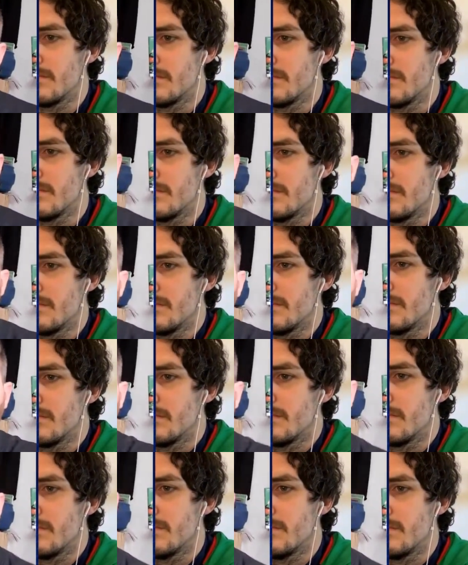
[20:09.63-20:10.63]

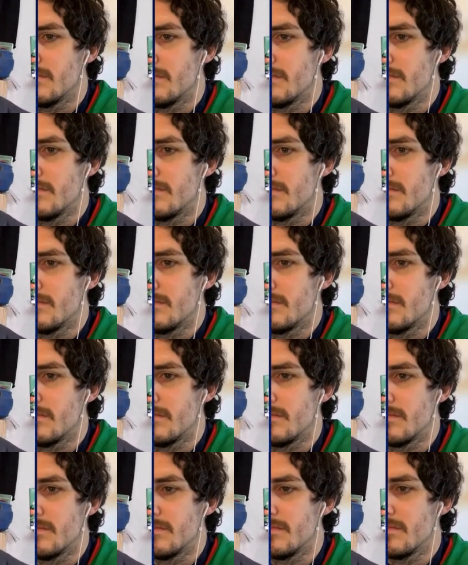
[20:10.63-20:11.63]

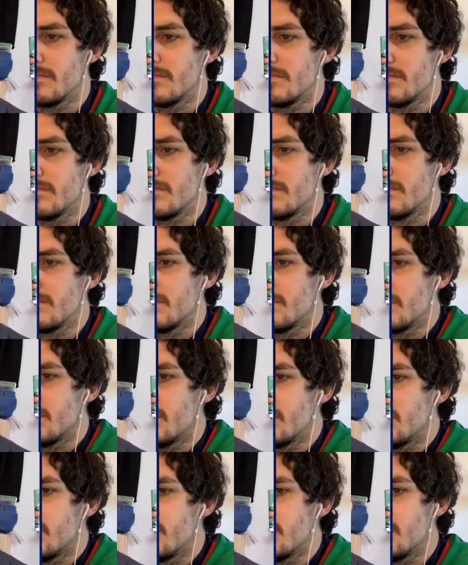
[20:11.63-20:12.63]

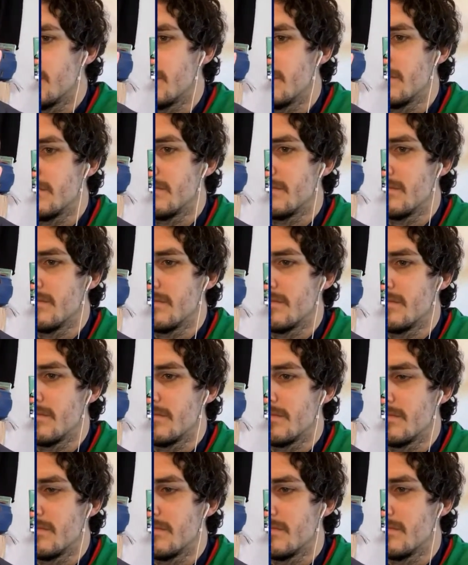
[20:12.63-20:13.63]

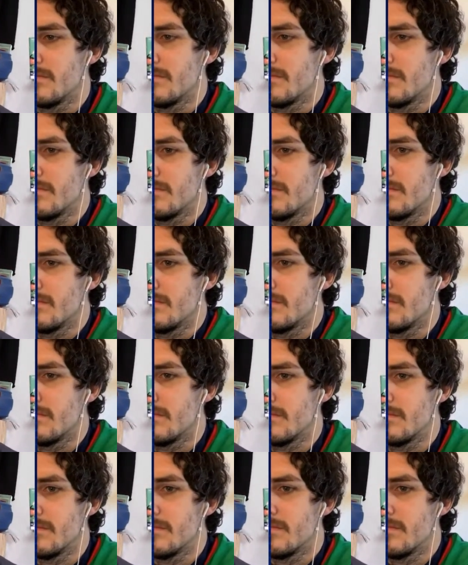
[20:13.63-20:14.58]
This person isn't speaking.